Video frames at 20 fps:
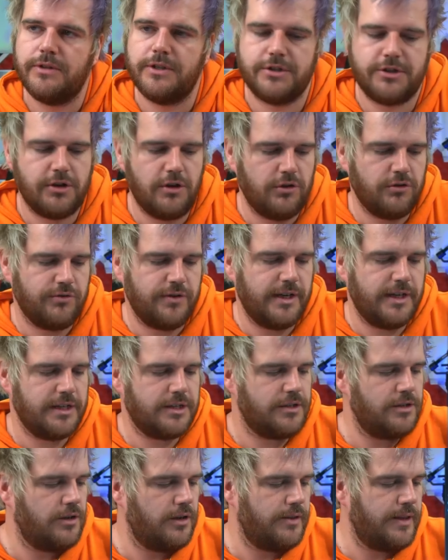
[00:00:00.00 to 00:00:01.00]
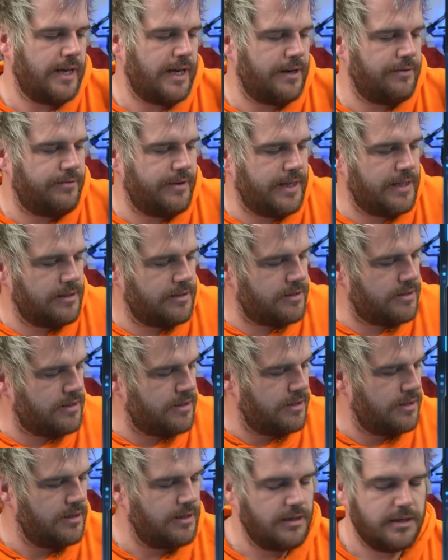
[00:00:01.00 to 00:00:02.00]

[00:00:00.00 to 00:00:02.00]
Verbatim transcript: The soldering is not that advanced